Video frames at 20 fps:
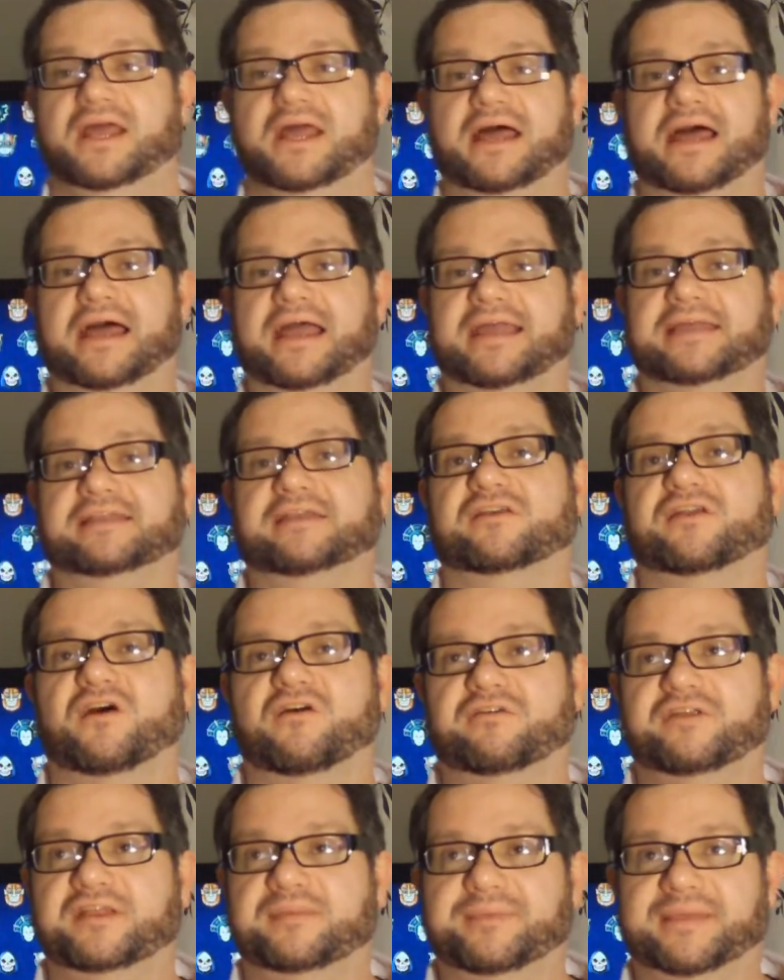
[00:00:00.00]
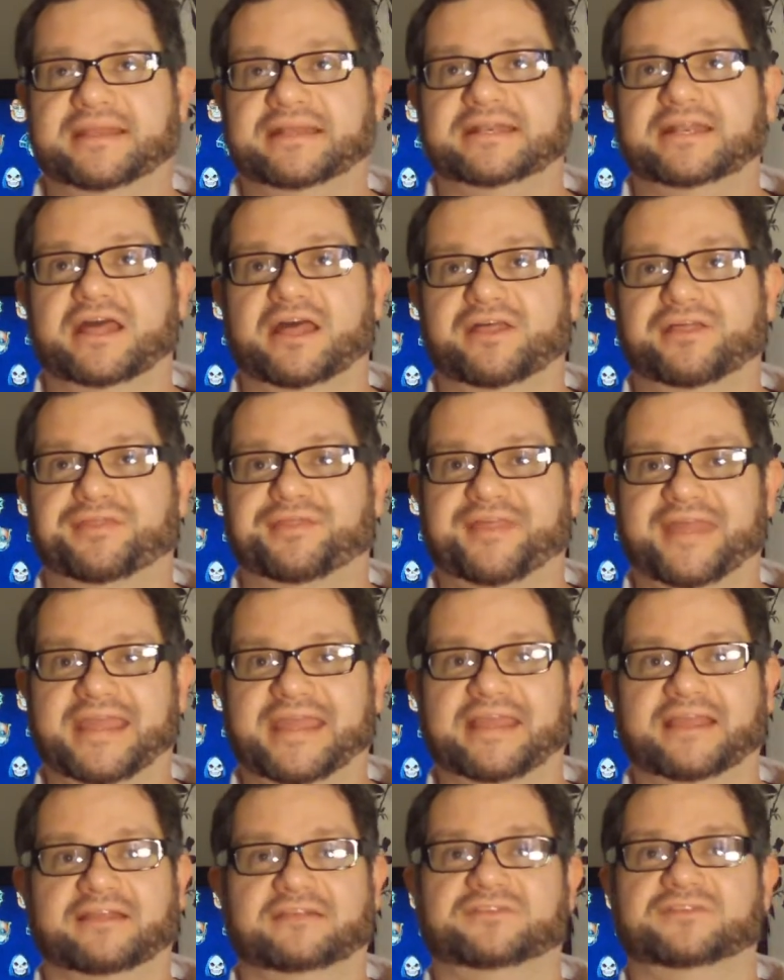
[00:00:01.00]
It had already been a
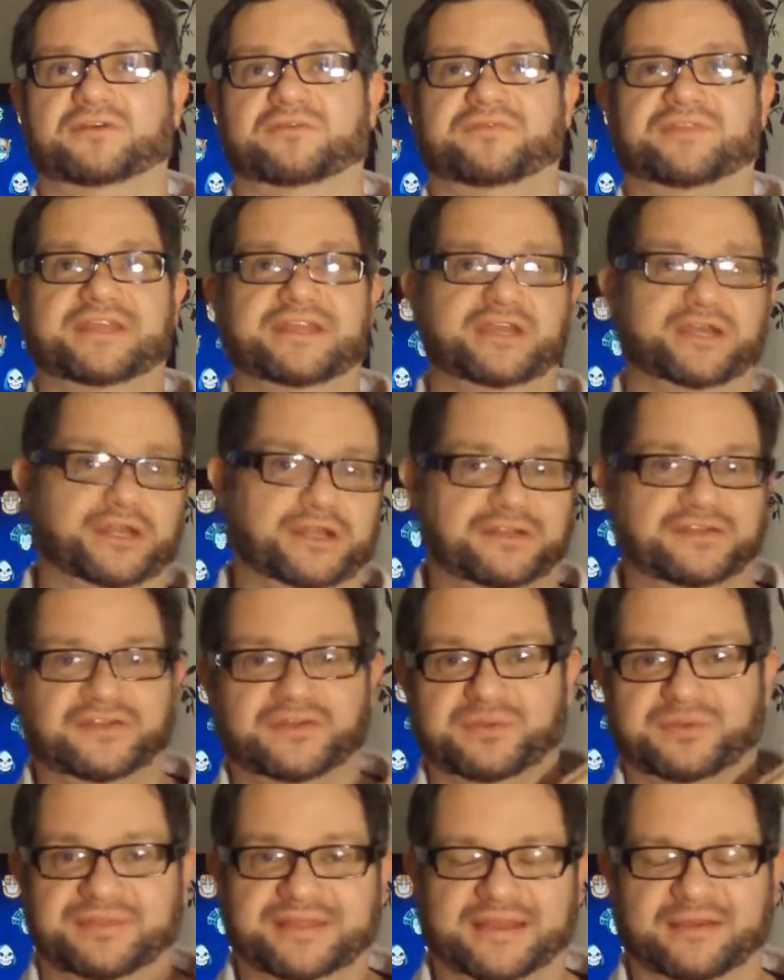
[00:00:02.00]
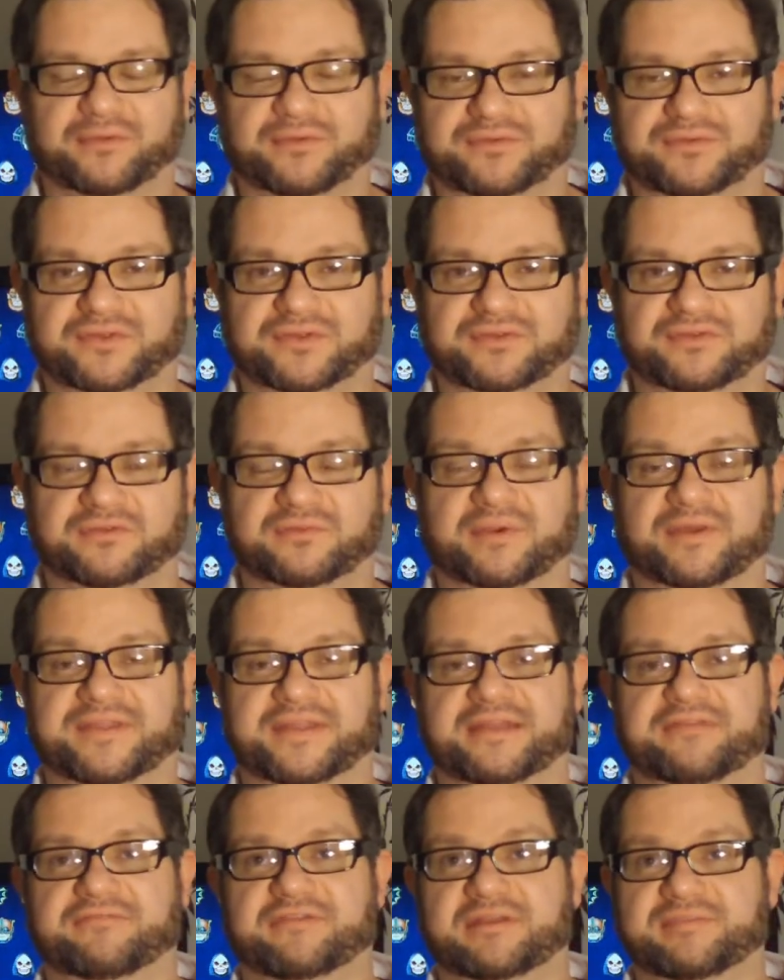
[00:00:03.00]
thing sort of the early 2000s where
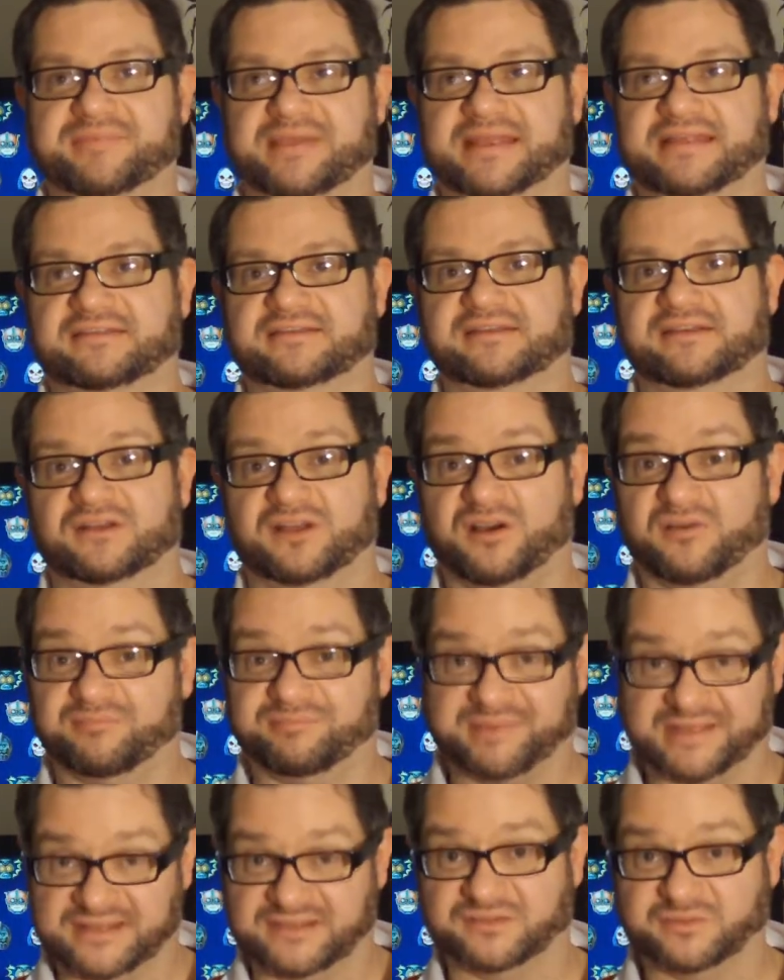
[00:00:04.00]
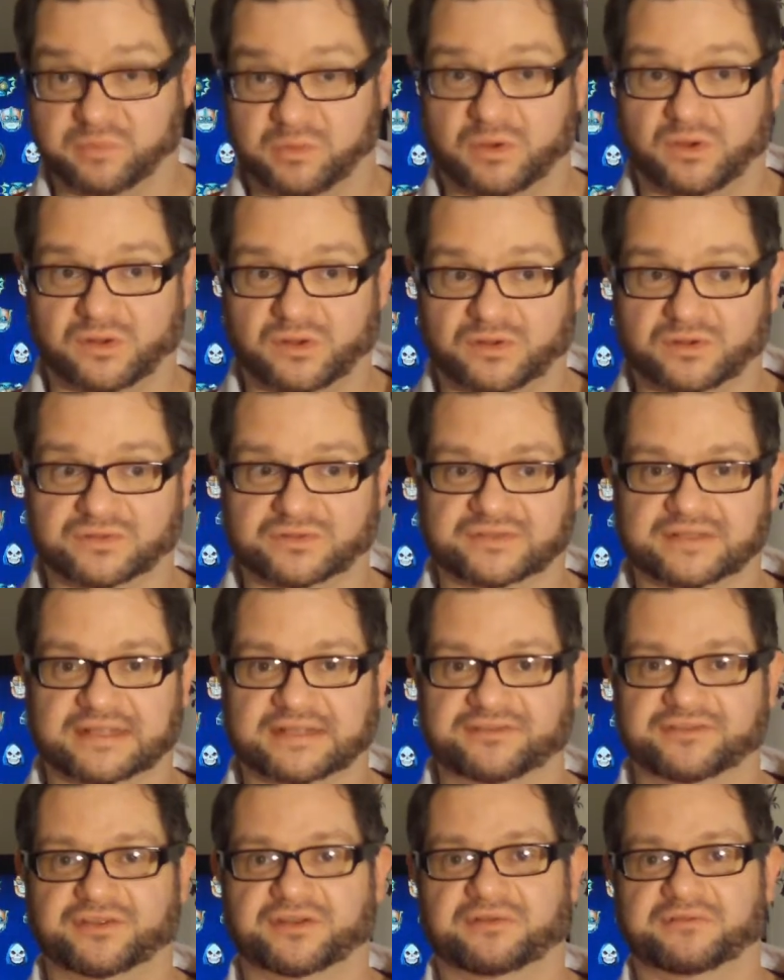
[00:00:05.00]
they repainted a lot of Beast Wars
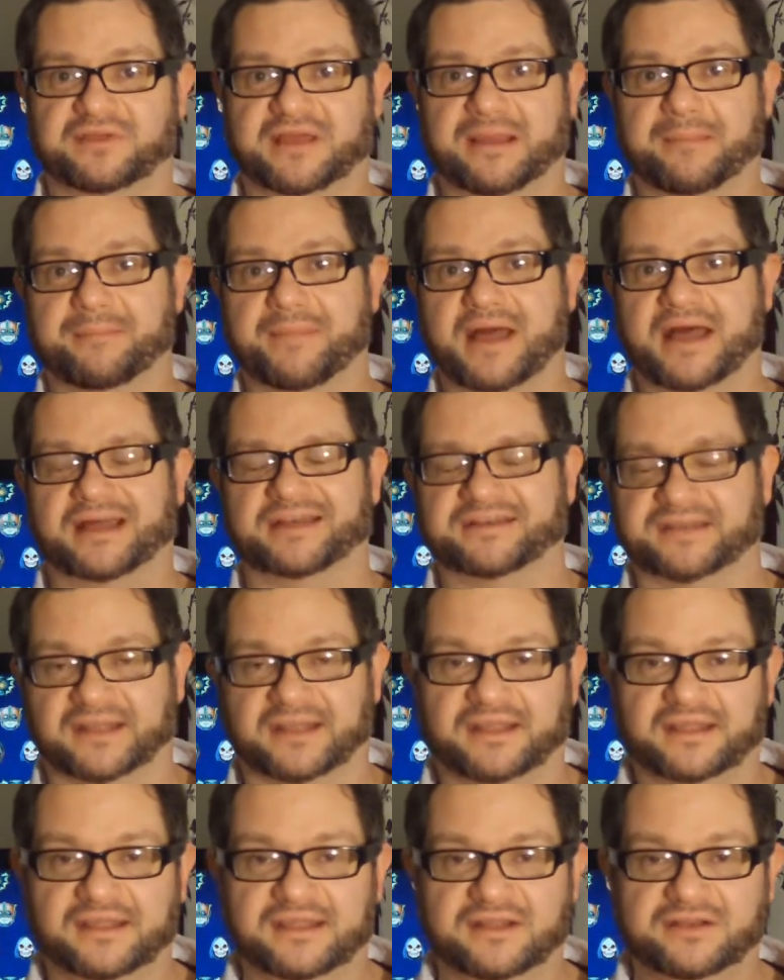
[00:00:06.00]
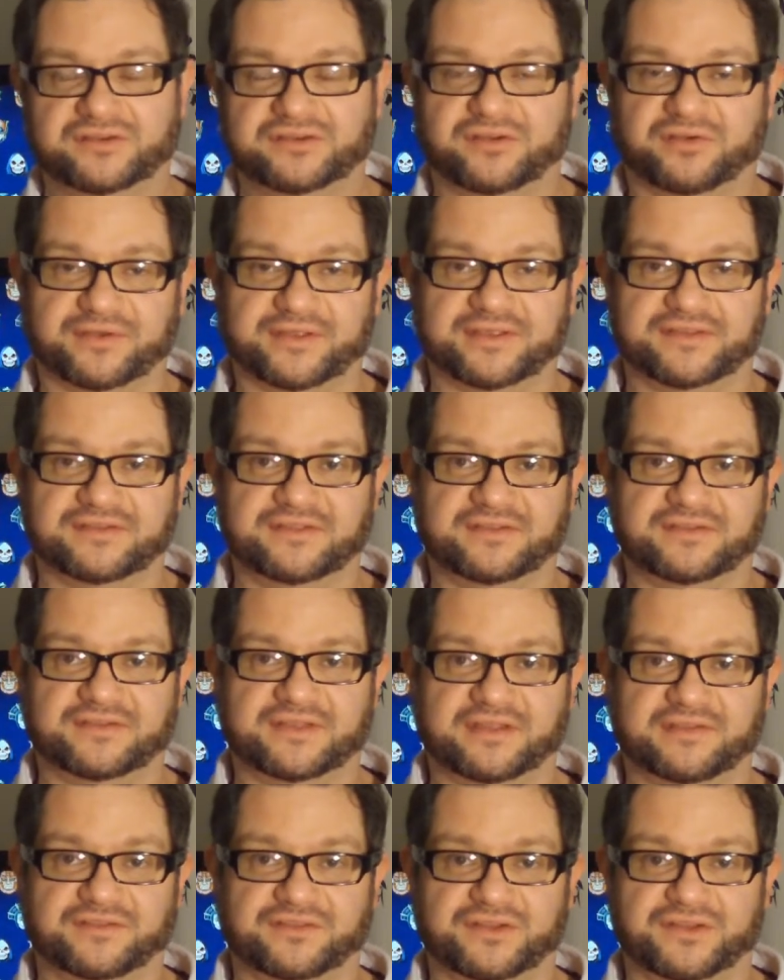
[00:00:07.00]
and sort of Armada toys
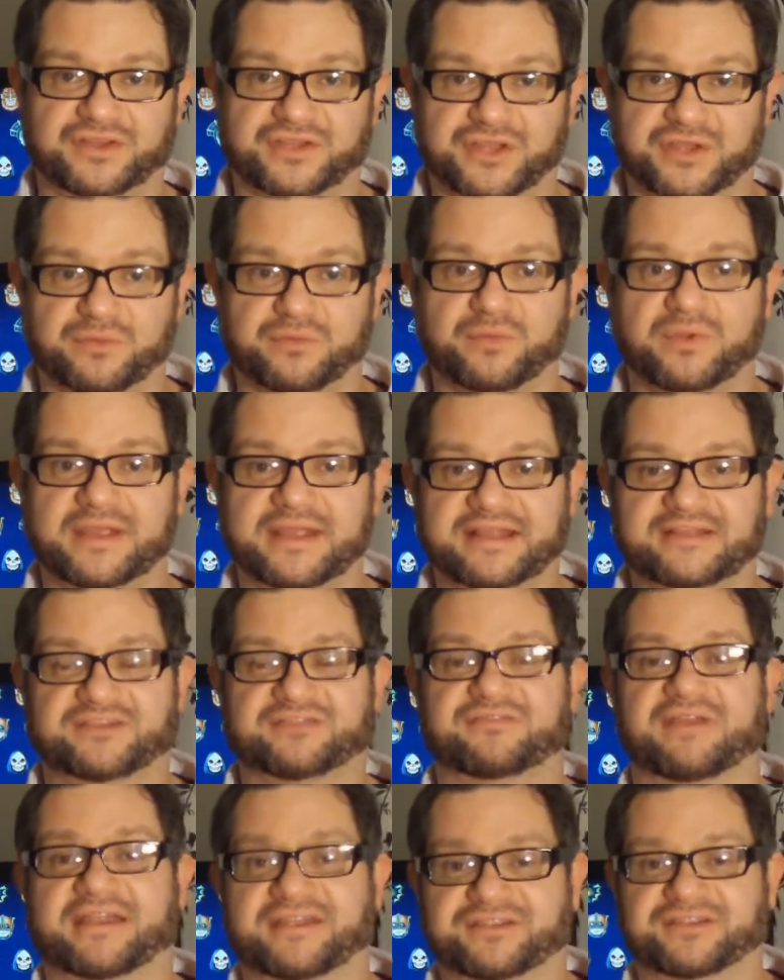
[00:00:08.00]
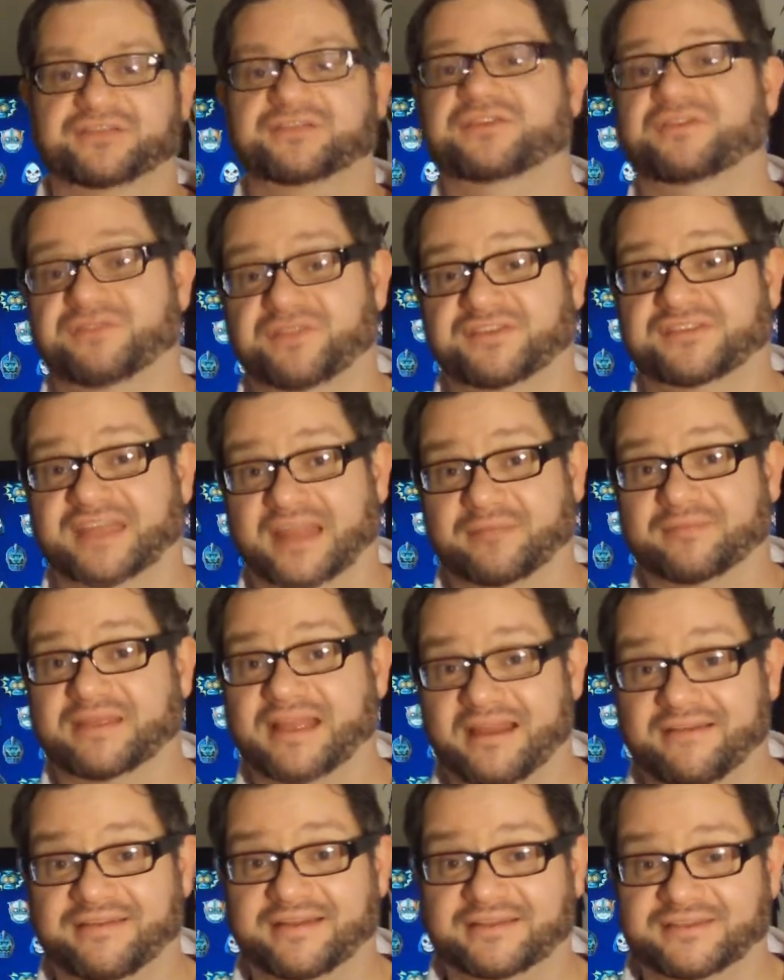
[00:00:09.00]
into new iterations of the same
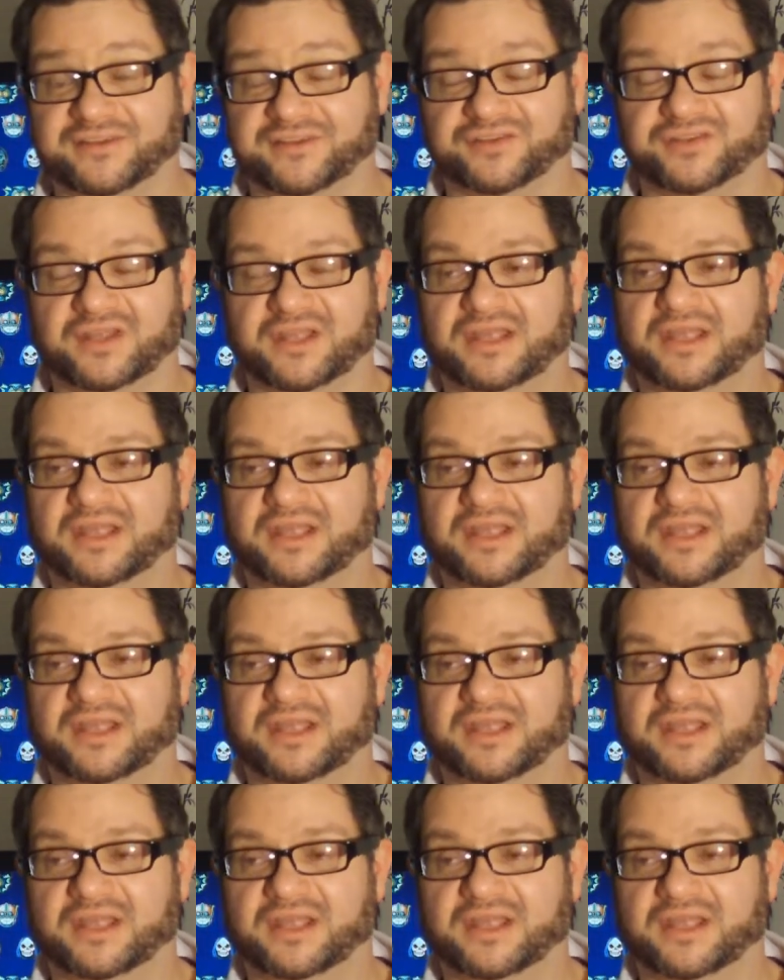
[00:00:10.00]
characters.